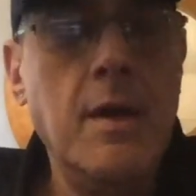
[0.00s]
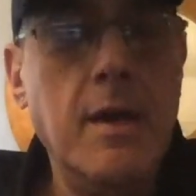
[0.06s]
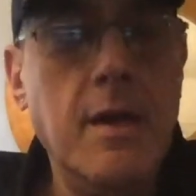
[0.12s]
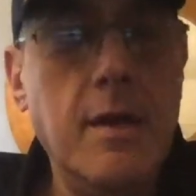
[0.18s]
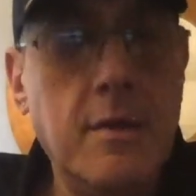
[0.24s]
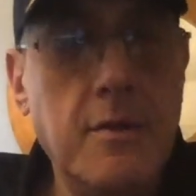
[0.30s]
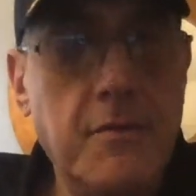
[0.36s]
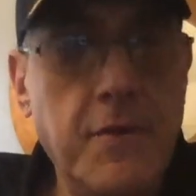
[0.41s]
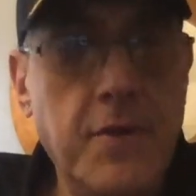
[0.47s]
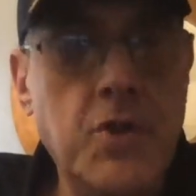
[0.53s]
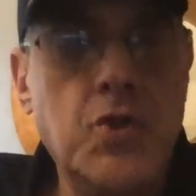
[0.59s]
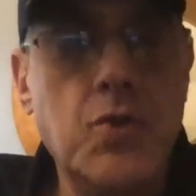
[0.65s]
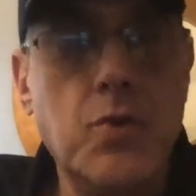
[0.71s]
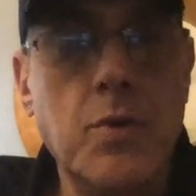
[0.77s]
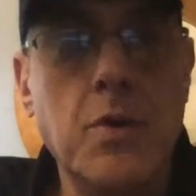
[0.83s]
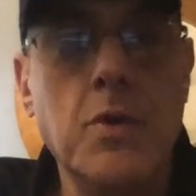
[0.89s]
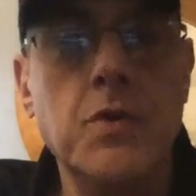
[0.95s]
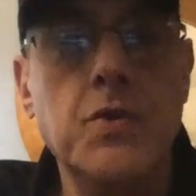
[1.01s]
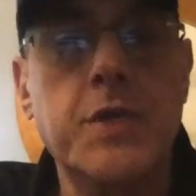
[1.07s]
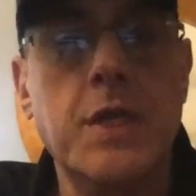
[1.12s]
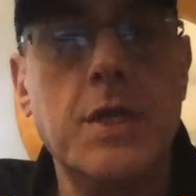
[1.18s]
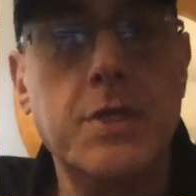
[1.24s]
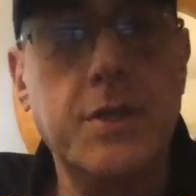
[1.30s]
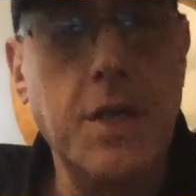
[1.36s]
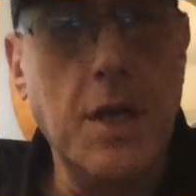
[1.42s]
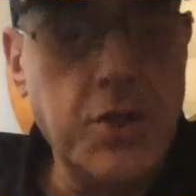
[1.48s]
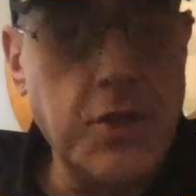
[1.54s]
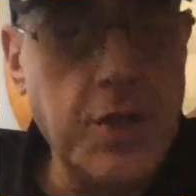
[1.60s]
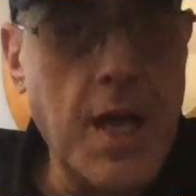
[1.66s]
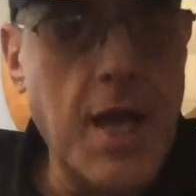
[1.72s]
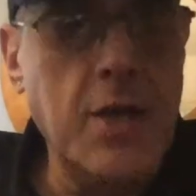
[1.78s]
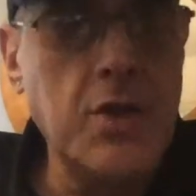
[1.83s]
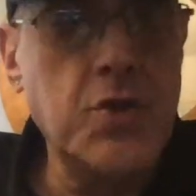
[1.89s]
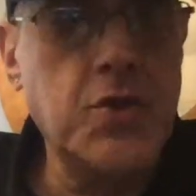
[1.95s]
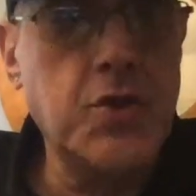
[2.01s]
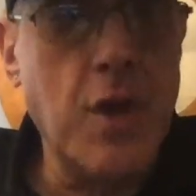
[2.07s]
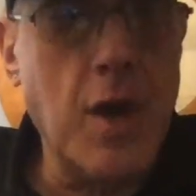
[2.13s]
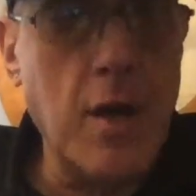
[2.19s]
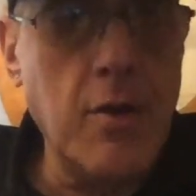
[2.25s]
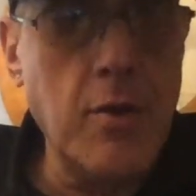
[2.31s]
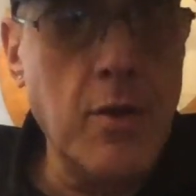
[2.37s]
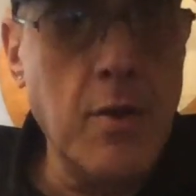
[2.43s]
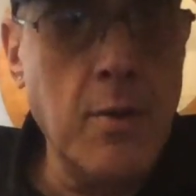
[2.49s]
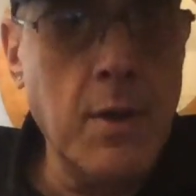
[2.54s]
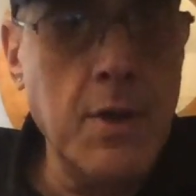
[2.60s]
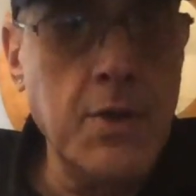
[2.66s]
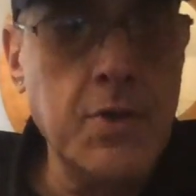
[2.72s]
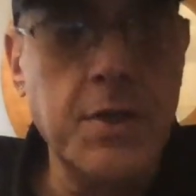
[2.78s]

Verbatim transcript: individuals such as John Lewis,